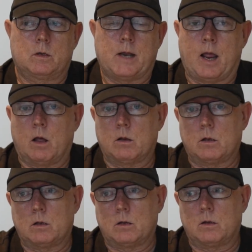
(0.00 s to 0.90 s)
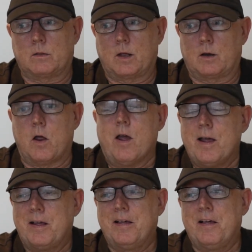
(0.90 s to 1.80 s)
Now, they're
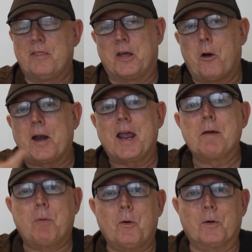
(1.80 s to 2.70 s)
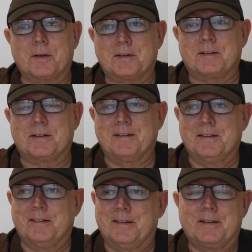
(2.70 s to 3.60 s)
not airports.
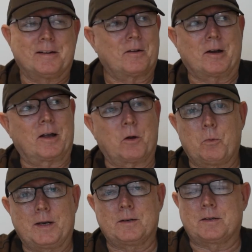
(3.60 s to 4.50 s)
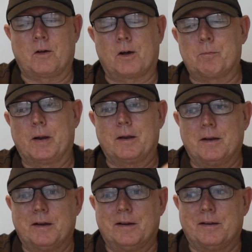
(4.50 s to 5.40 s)
You've got like a windsock, but
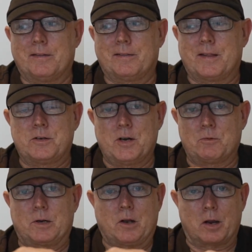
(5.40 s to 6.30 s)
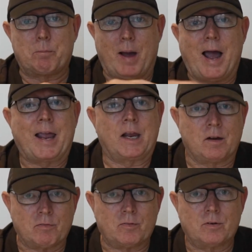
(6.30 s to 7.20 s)
they're generally like
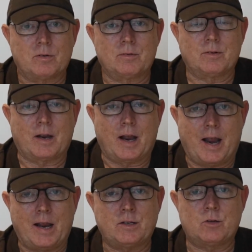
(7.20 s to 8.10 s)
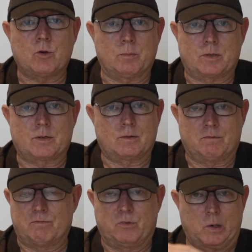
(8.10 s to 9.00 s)
paved airstrips,
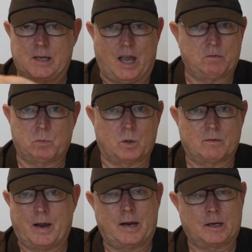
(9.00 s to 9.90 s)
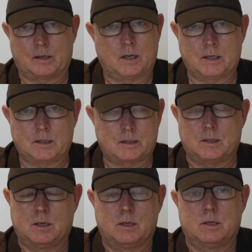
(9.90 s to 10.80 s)
fully capable of handling these
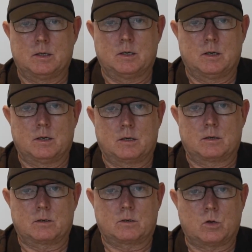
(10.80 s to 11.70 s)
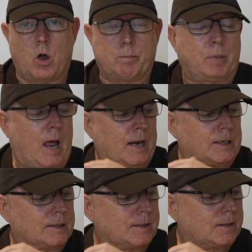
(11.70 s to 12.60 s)
light
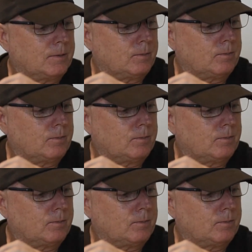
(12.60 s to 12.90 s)
planes.